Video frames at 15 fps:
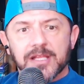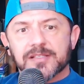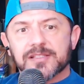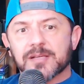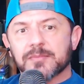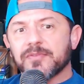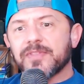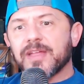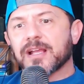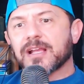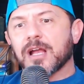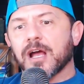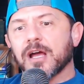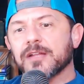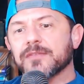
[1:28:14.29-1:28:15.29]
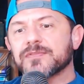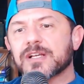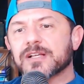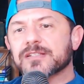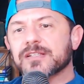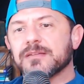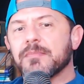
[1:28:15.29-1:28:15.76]
some of that kind of
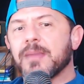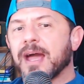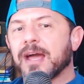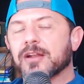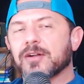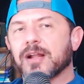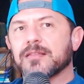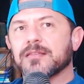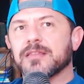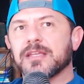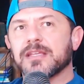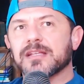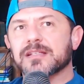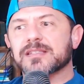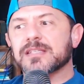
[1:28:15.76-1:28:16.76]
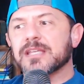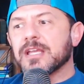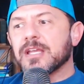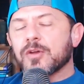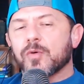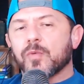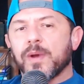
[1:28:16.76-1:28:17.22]
doesn't matter. I think it's
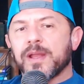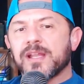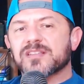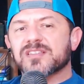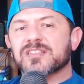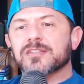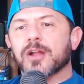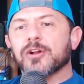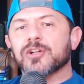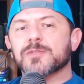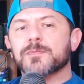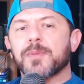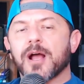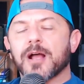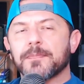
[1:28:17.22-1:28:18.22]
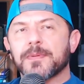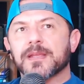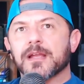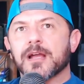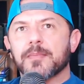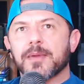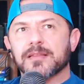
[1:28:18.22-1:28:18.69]
when it starts
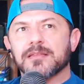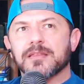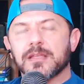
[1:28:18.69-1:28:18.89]
popping up, more